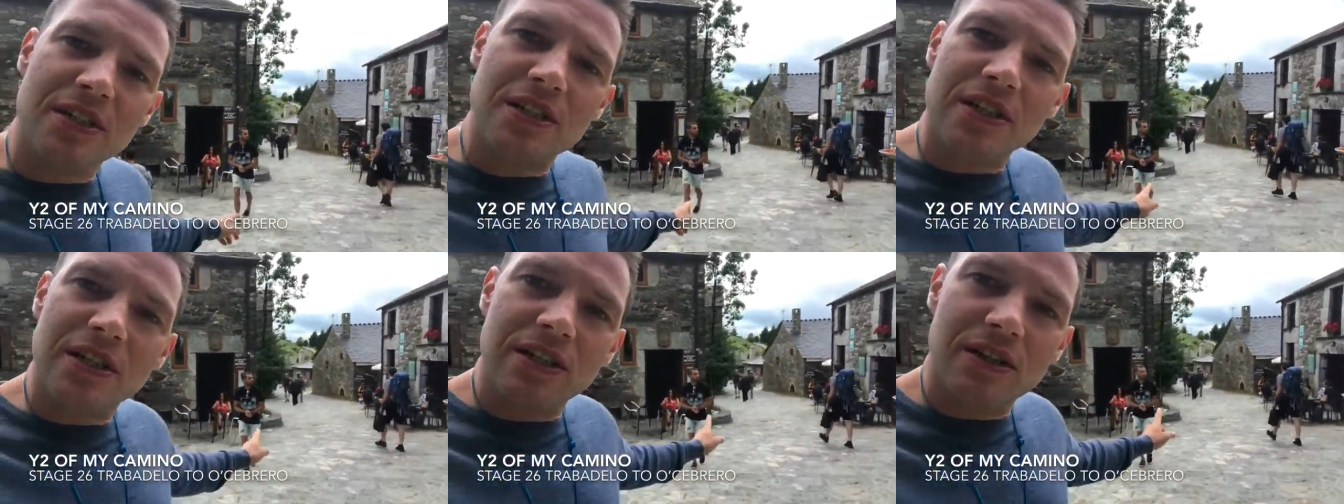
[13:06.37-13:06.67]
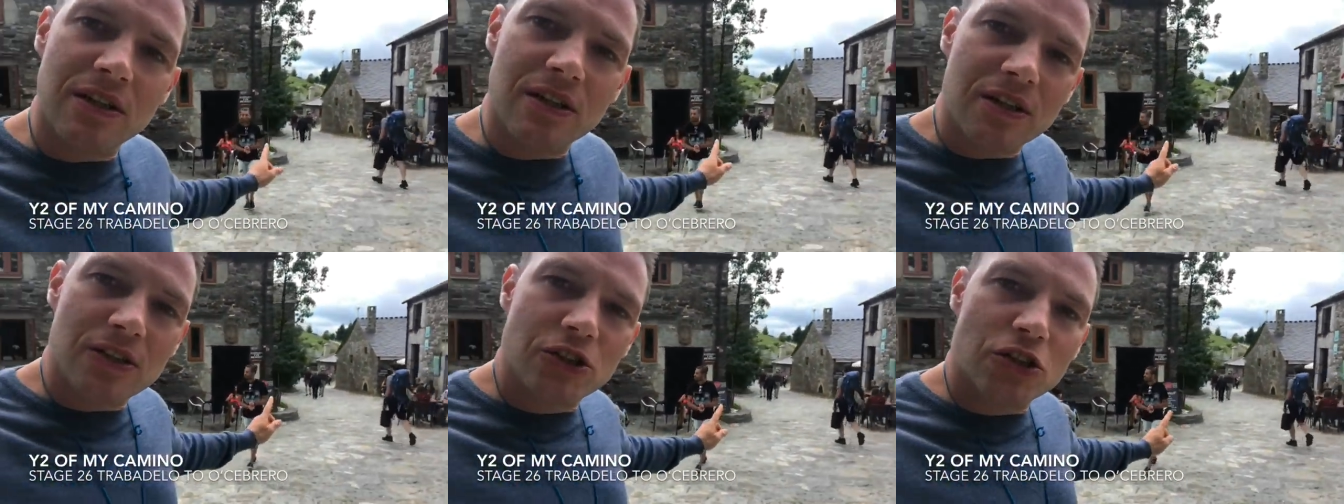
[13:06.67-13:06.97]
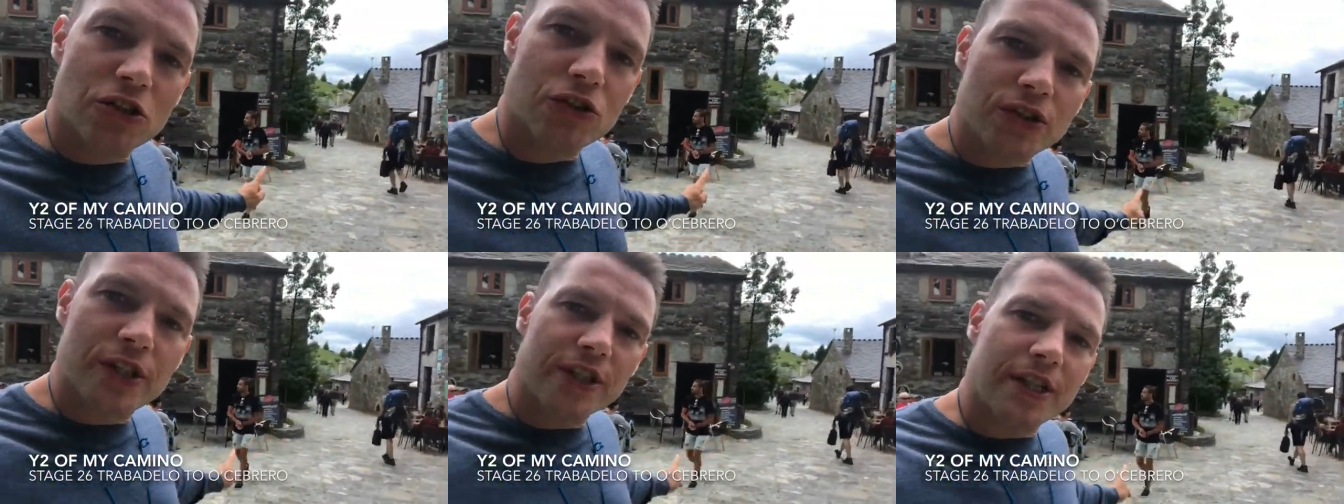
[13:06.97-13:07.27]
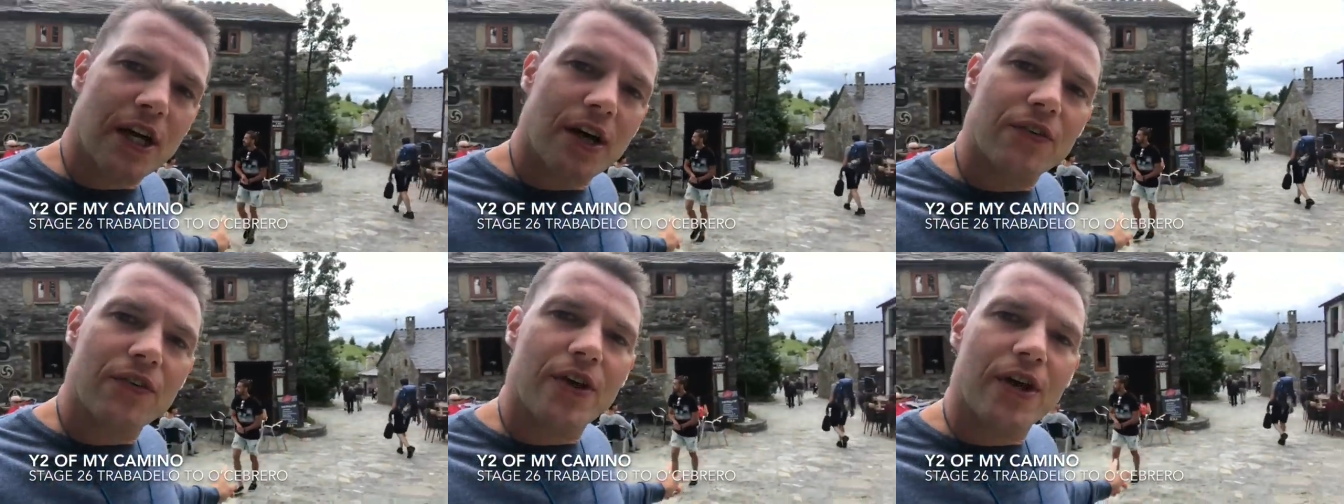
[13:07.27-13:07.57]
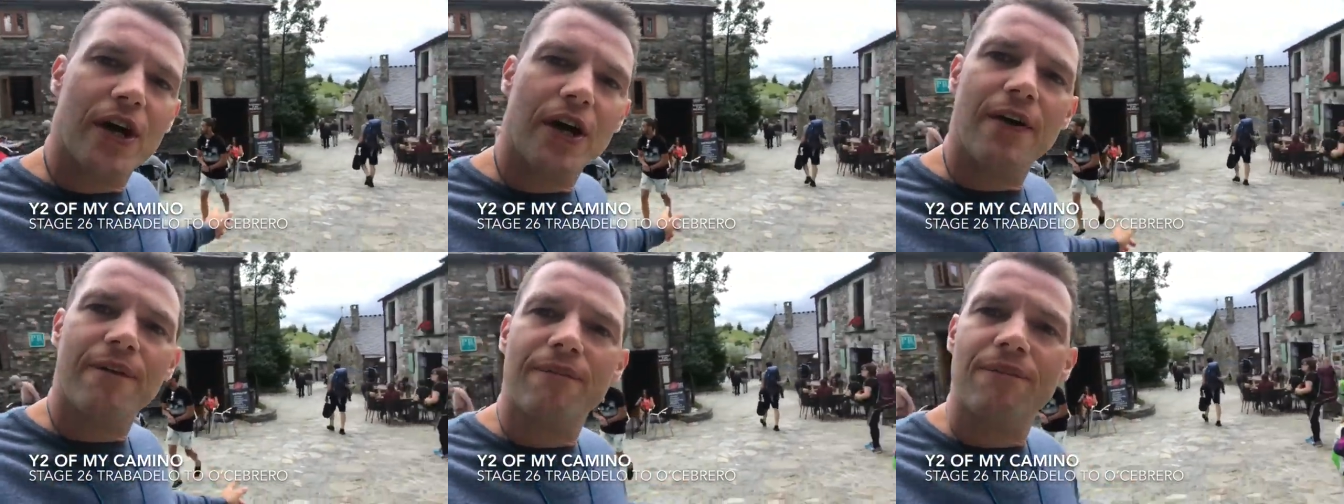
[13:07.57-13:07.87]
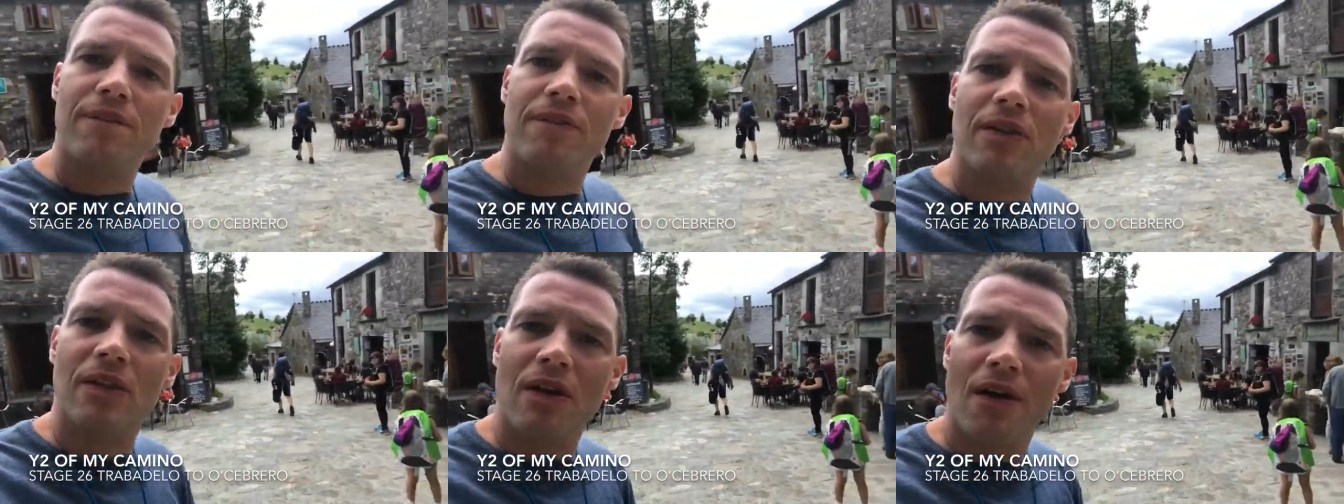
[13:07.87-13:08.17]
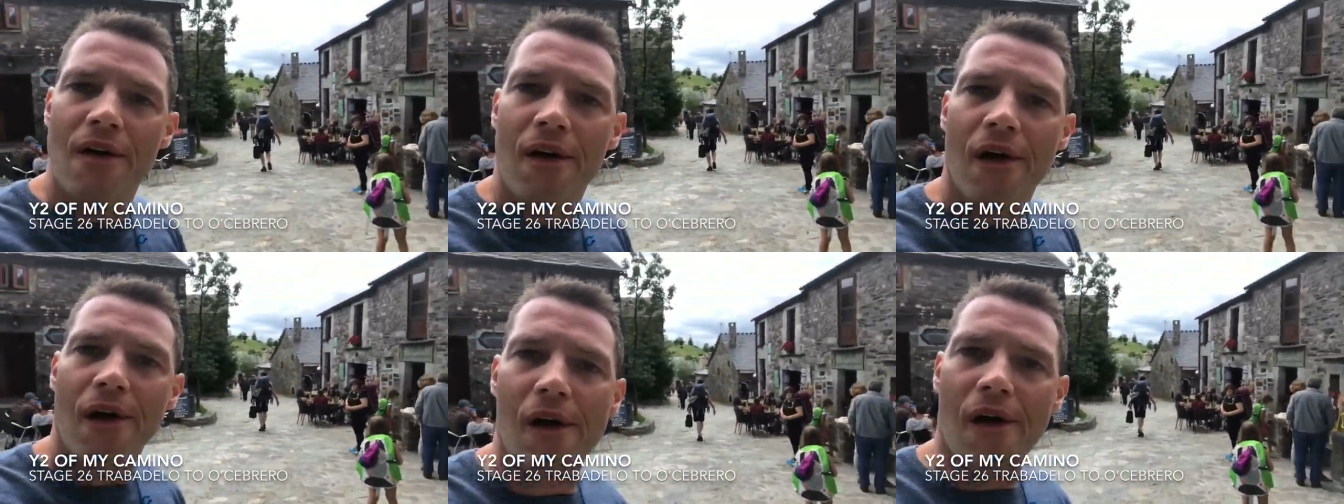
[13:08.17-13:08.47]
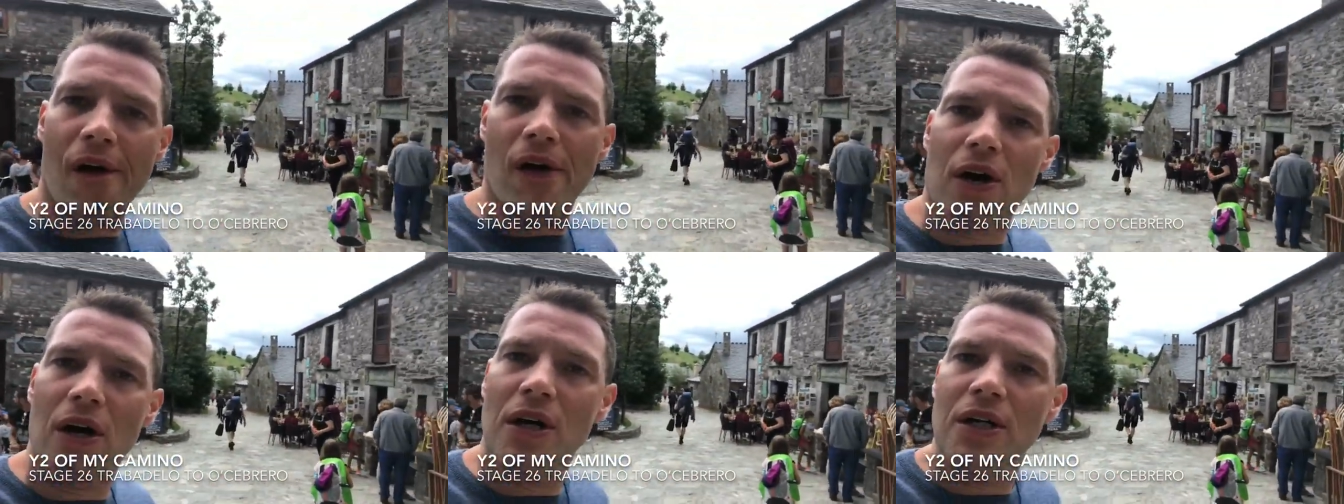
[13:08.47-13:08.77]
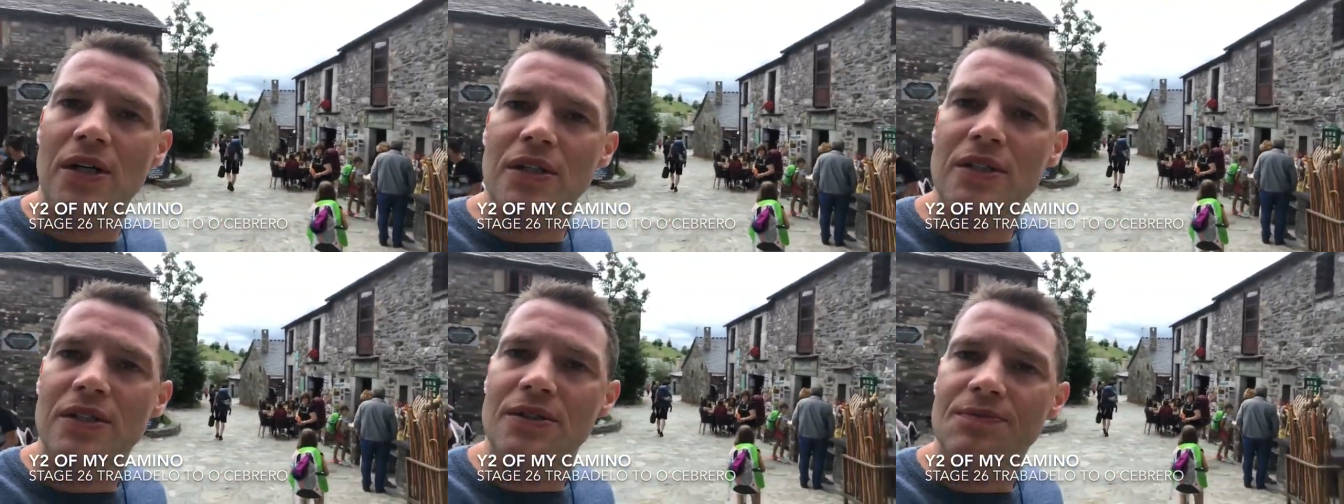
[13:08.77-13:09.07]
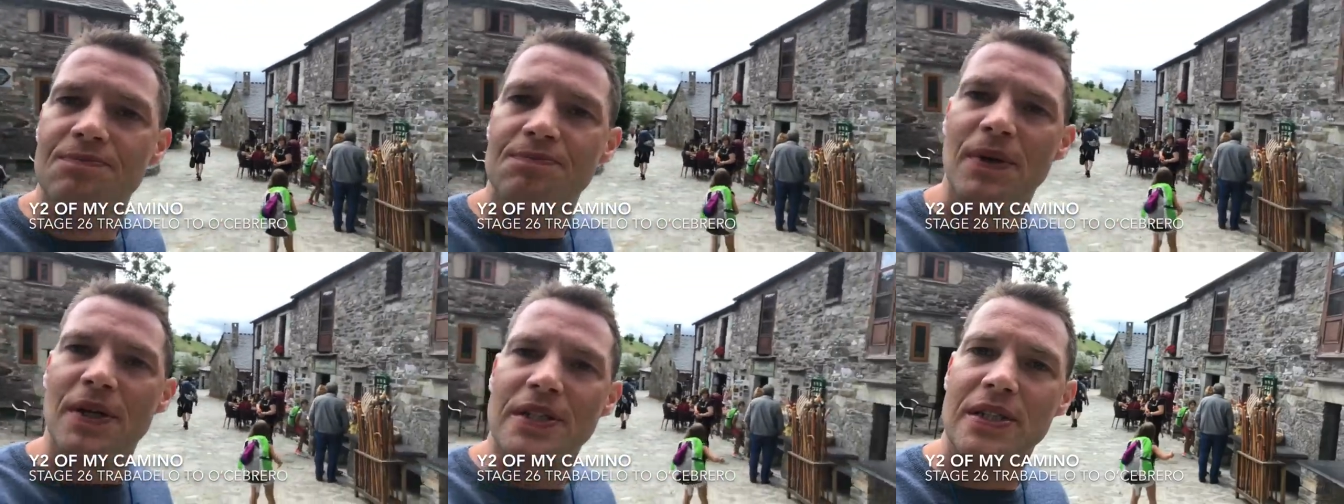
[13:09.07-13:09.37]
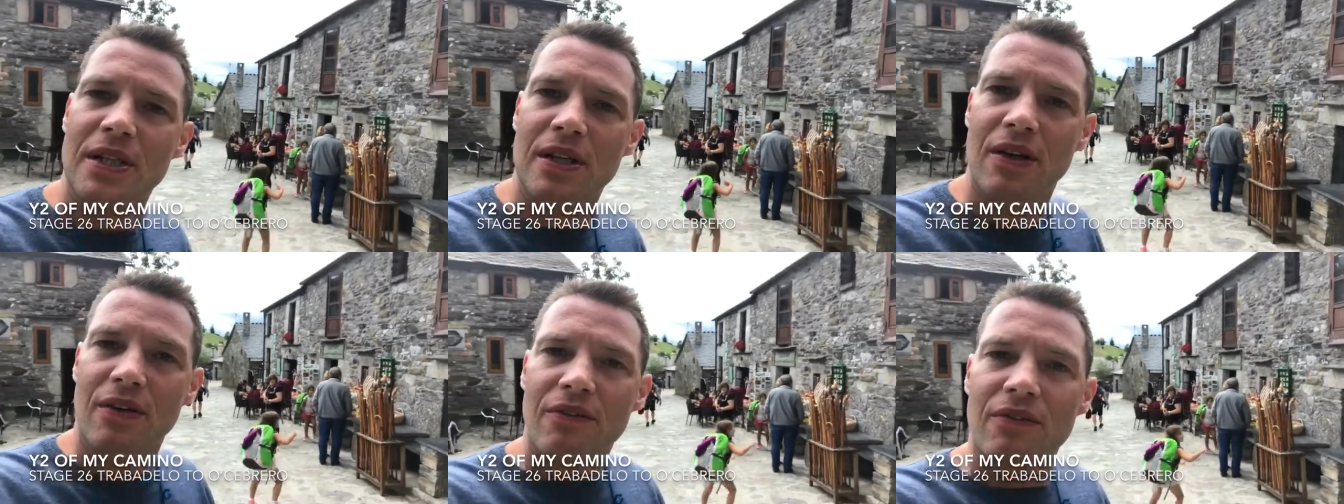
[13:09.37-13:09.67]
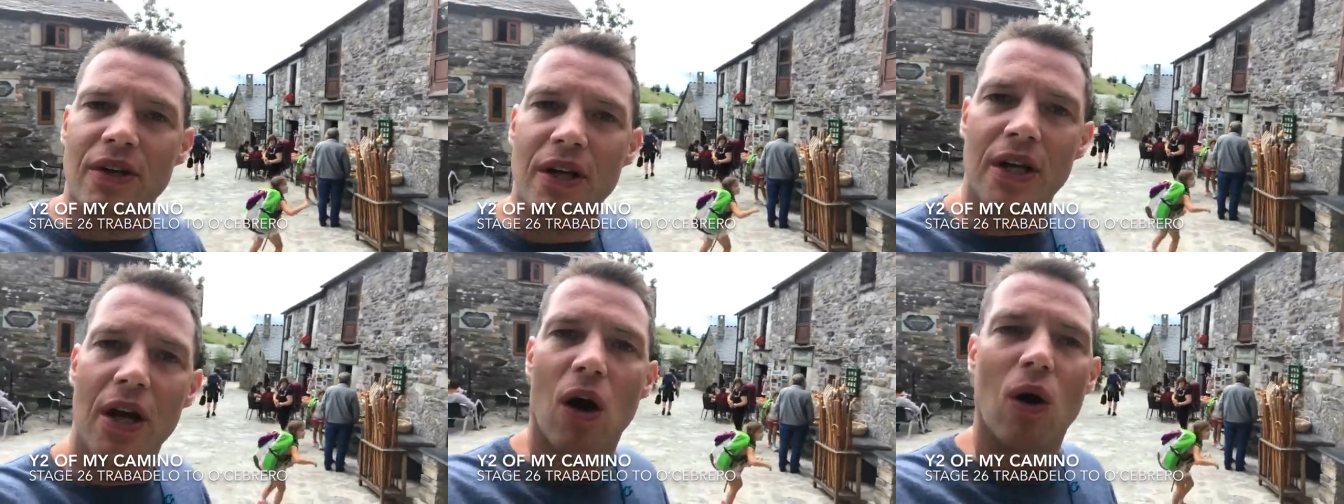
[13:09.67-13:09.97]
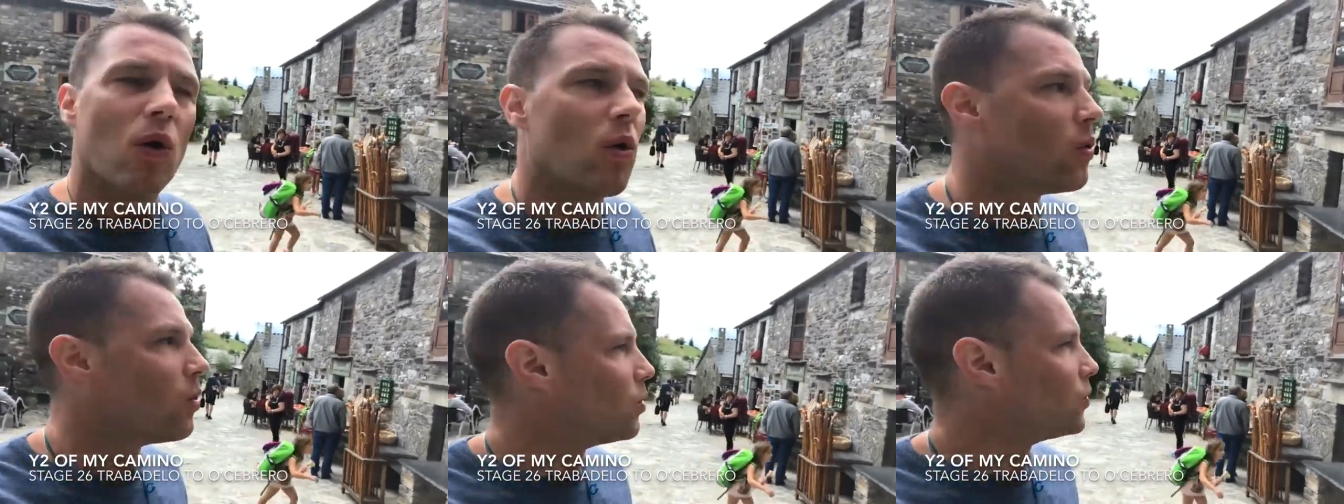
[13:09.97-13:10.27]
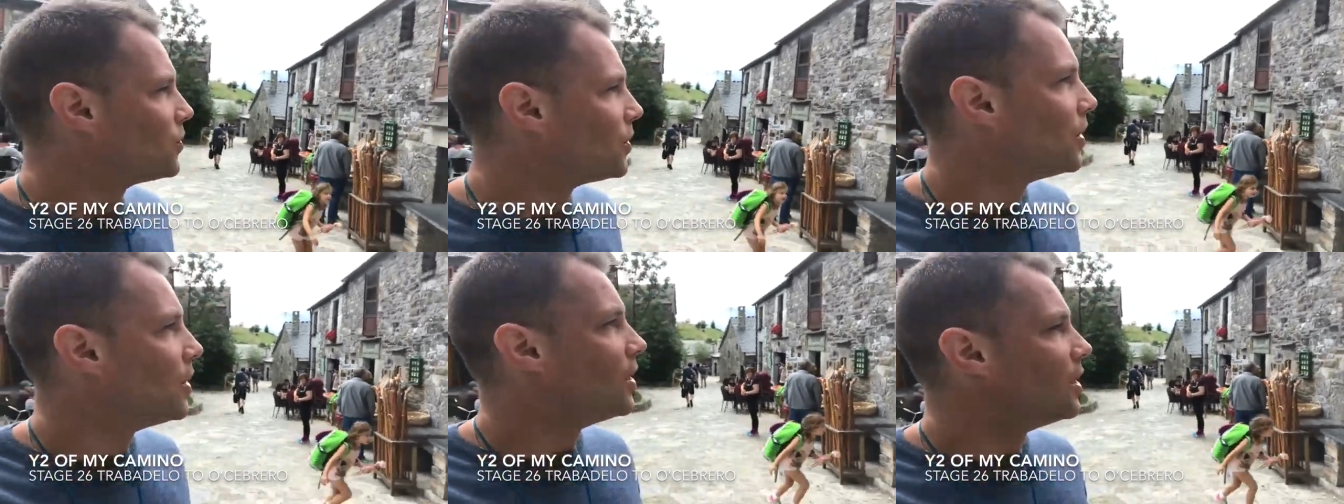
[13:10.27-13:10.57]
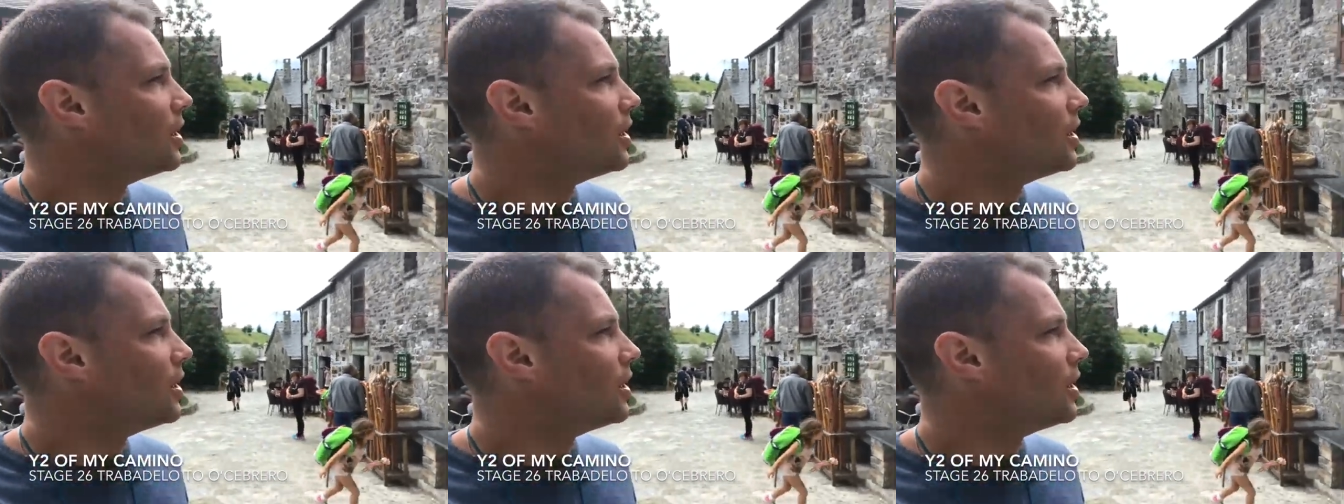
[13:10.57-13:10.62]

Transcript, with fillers: There's another street down there. It's basically that really old.